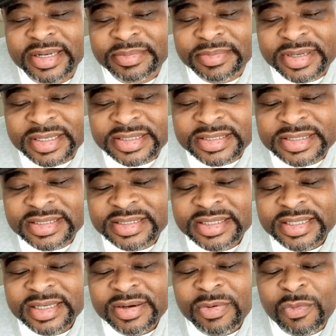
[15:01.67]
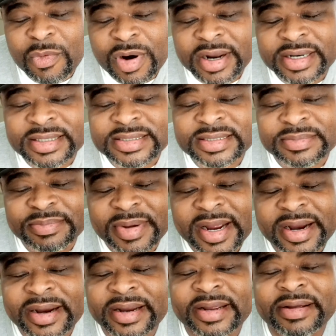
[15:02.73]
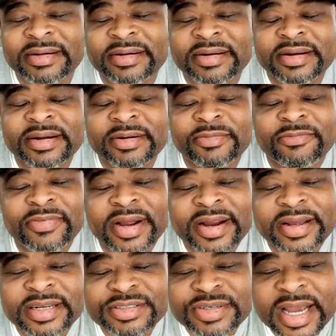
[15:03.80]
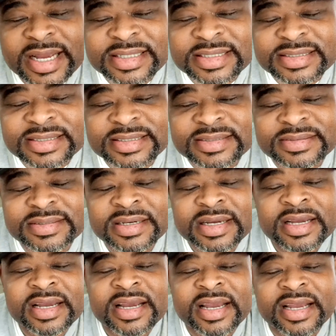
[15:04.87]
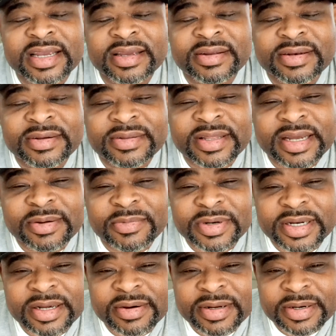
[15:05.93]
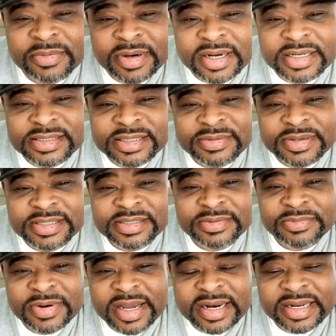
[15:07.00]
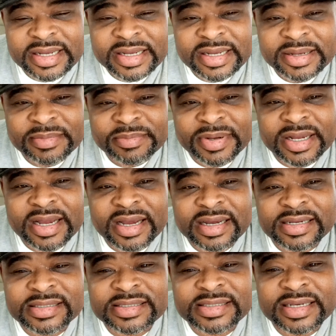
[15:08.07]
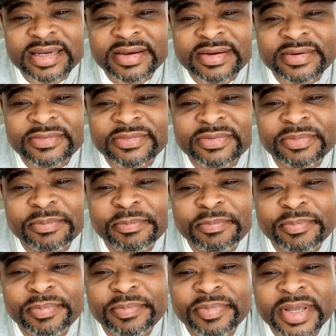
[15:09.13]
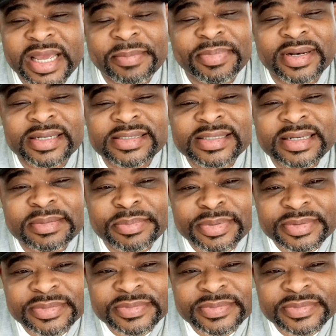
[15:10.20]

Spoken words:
much wanting to marry or very attracted to, and you knew that it wouldn't go anywhere because you wasn't ready because of keeping it simple.